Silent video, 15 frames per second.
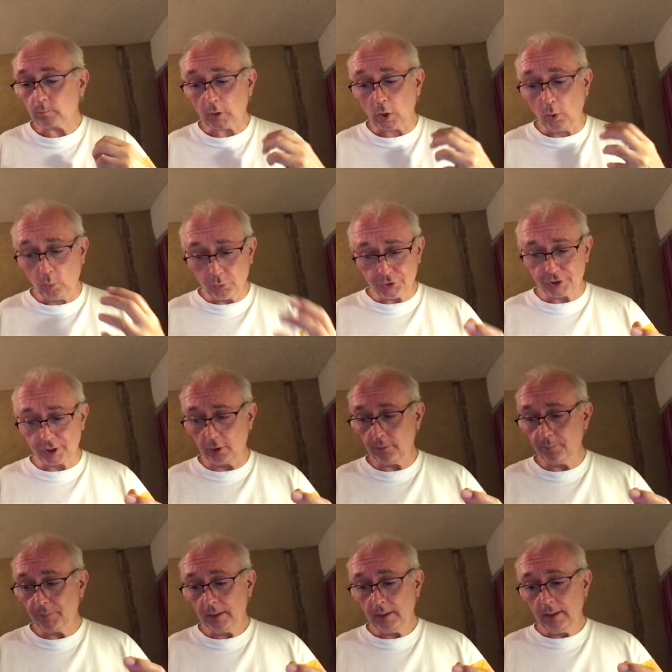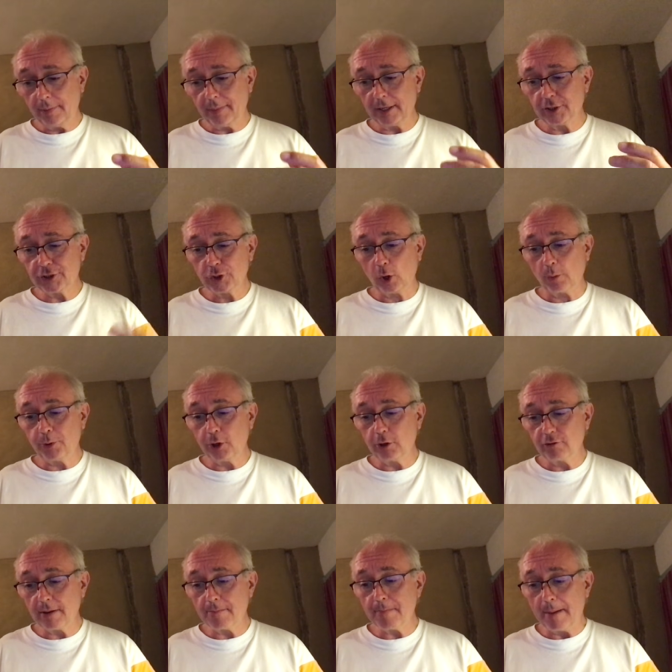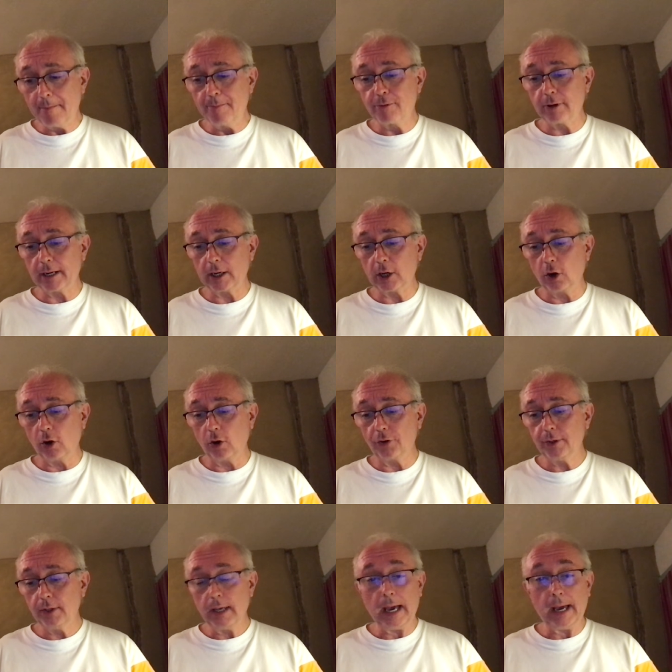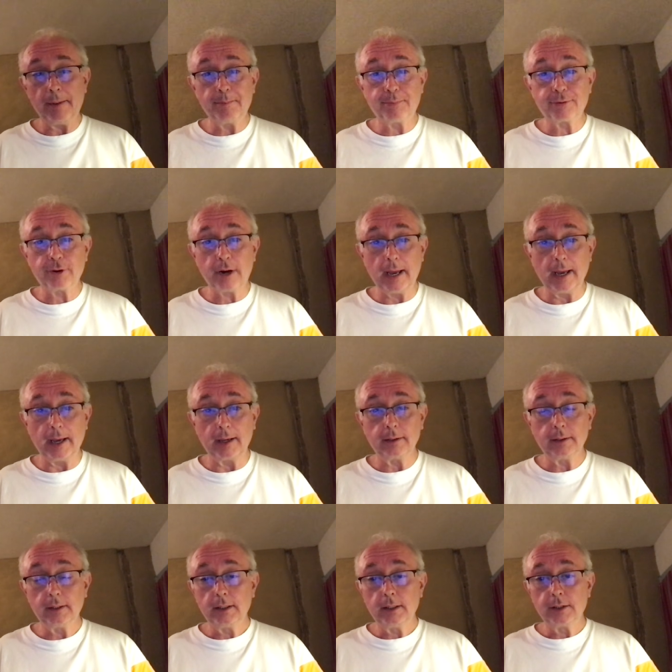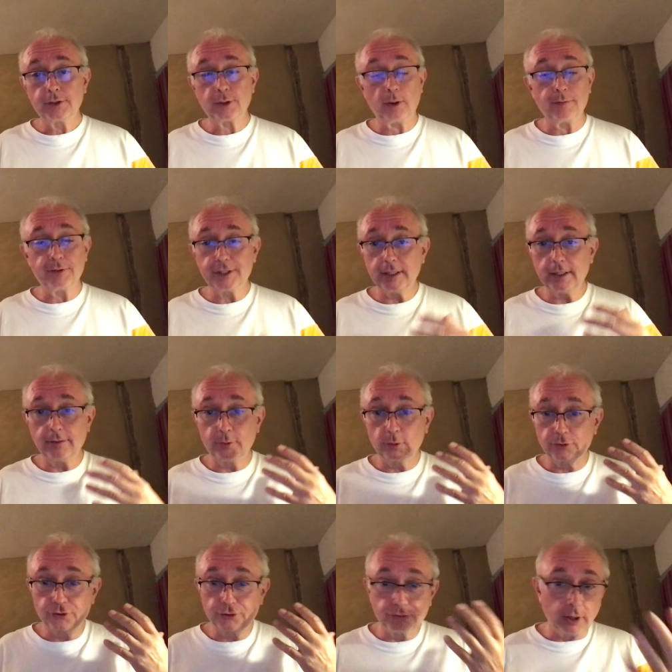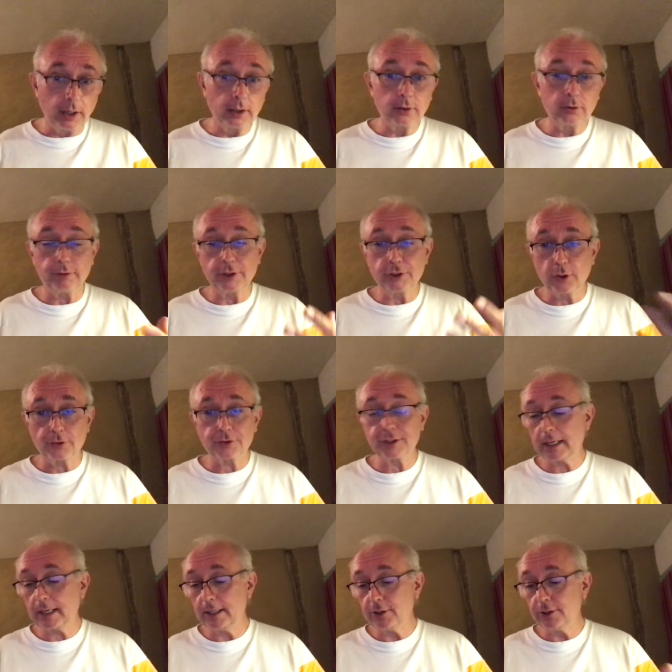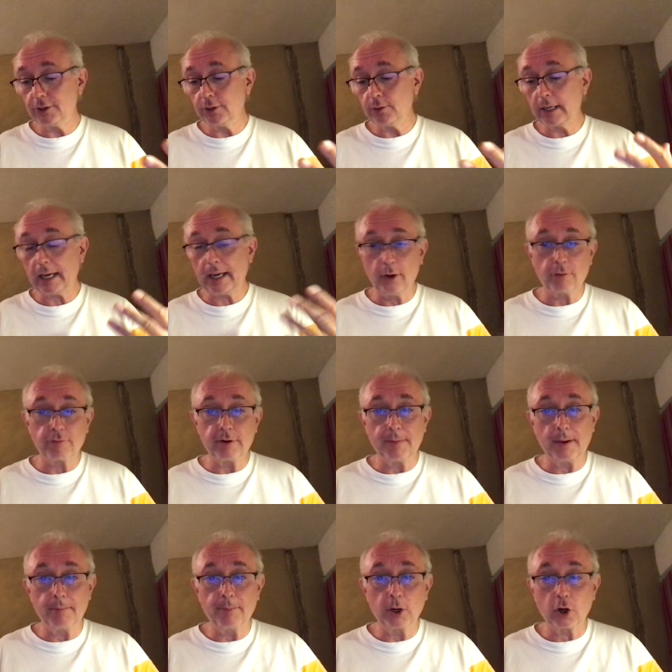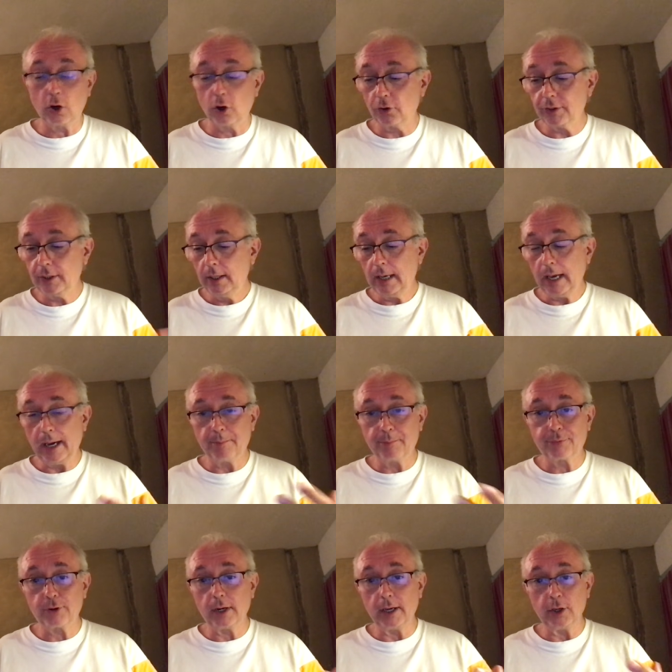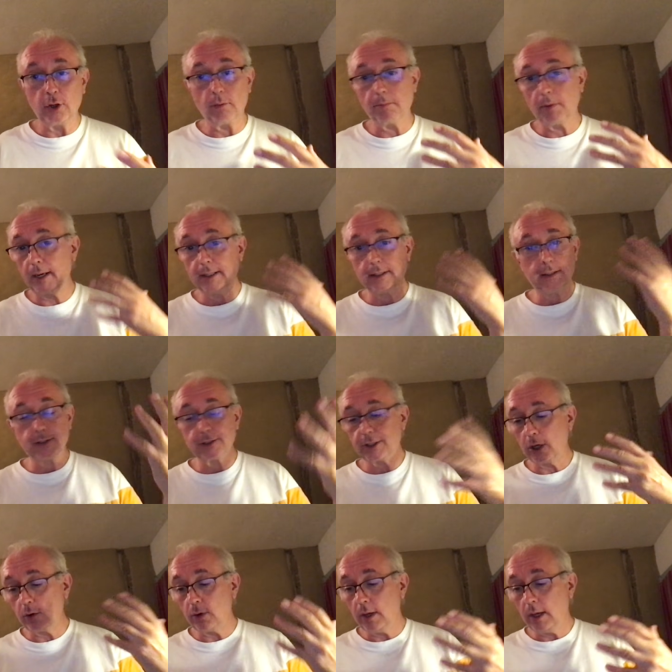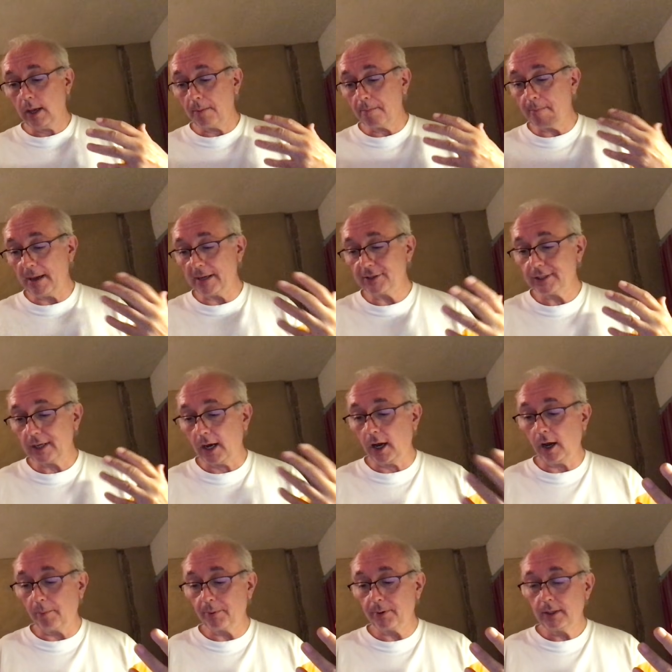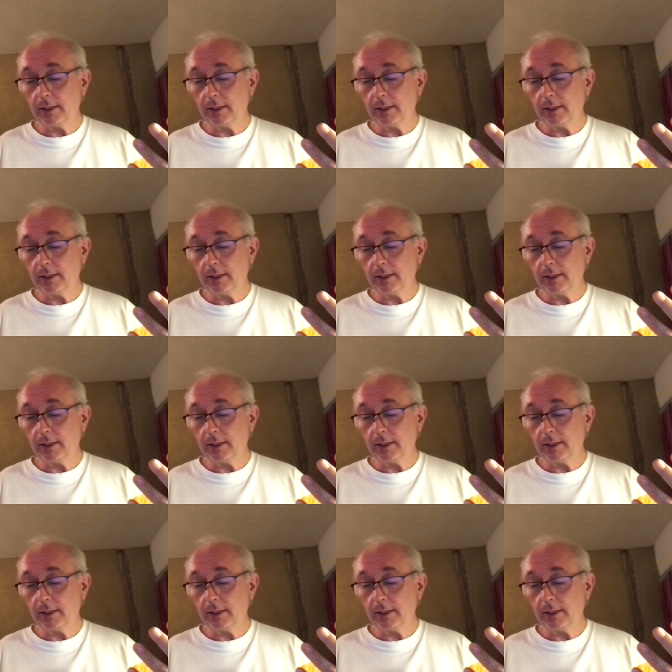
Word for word: Also, they stop you remembering God and prayer. So, obviously, if you're drunk or intoxicated, you cannot remember God and prayer. Your mind is so messed up.